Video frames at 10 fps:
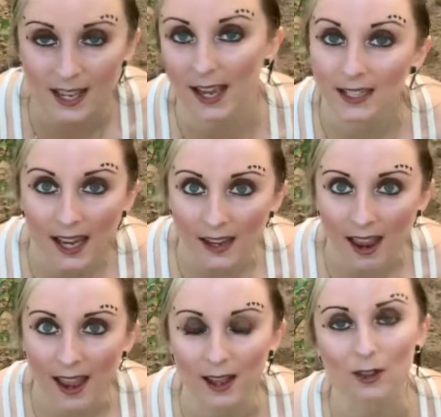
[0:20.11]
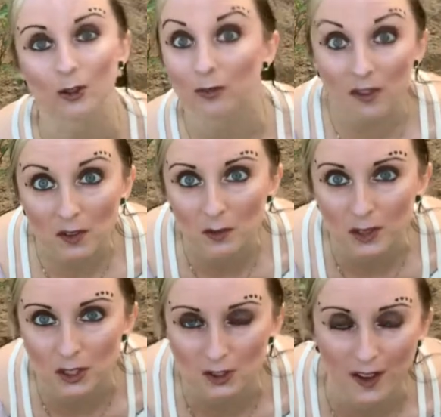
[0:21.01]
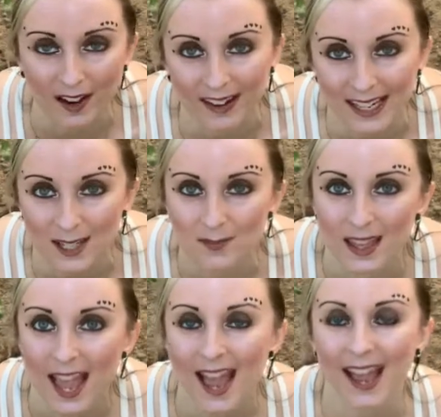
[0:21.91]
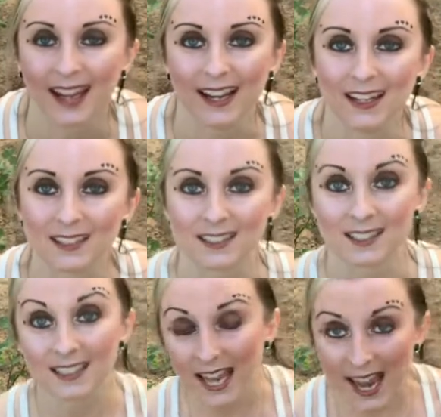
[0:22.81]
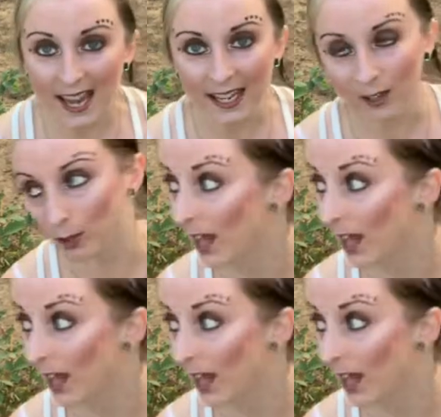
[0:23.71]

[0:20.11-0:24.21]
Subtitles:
aka the River Witch Fairy. And today, well